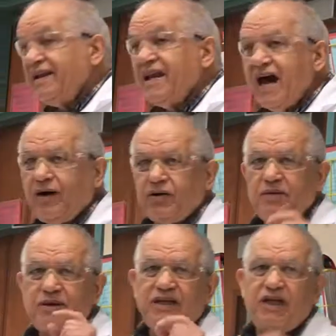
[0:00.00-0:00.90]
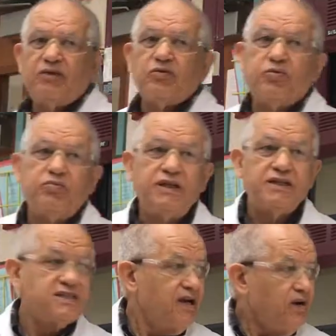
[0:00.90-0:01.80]
Now, let me tell you
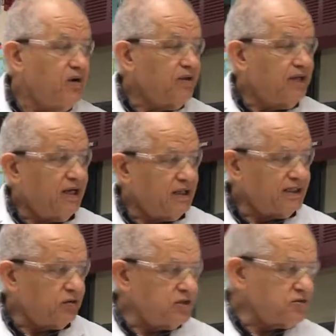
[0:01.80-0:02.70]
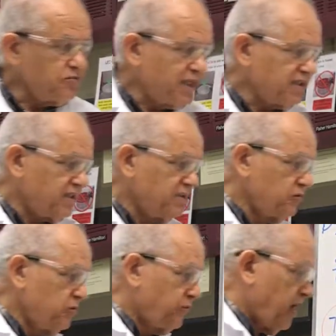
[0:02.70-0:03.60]
this, otherwise you might run
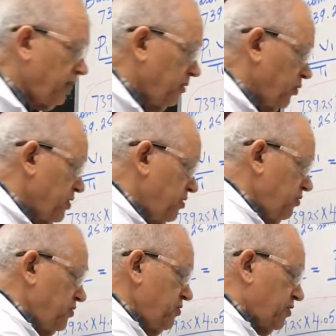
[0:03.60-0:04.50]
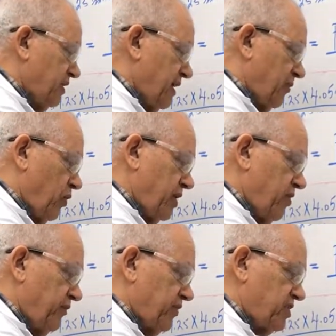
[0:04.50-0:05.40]
into a problem. When you do your 1
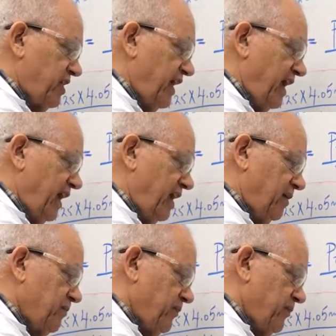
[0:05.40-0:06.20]
over T,